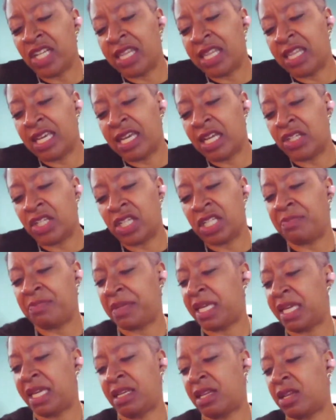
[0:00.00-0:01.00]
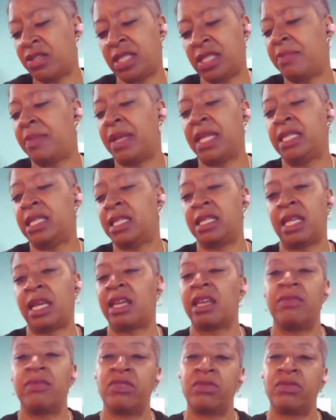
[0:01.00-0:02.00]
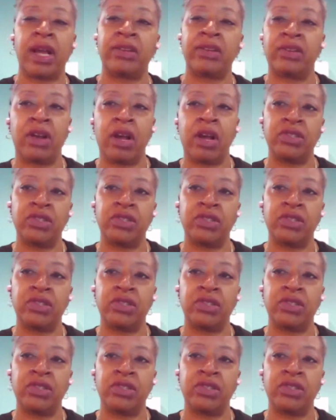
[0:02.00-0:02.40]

I think I'll just be, somebody's executive director.